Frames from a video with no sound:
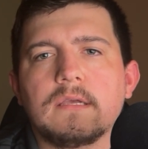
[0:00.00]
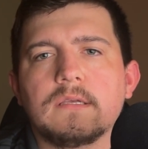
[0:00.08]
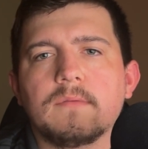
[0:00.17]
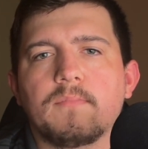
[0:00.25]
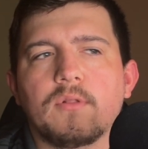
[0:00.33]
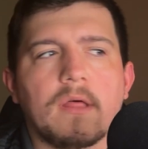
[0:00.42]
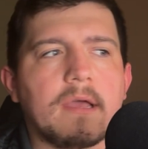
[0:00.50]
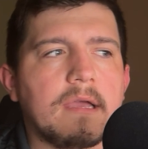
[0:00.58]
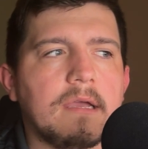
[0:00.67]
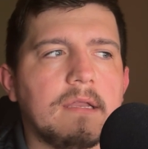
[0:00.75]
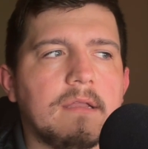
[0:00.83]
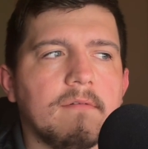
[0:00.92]

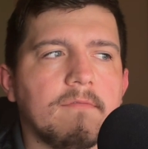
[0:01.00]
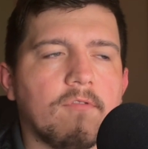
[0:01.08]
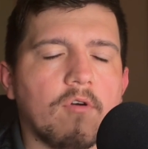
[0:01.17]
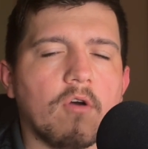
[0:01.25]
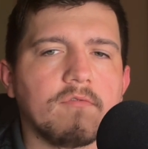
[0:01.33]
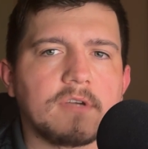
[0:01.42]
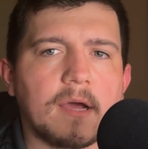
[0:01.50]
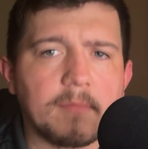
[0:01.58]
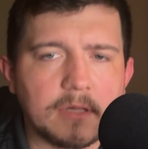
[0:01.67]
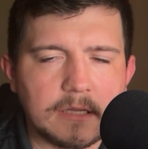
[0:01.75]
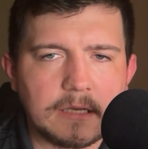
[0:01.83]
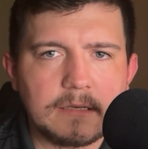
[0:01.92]
played for Overtime
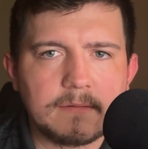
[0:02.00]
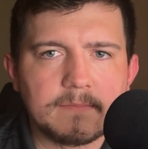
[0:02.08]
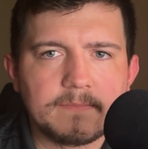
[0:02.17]
Elite.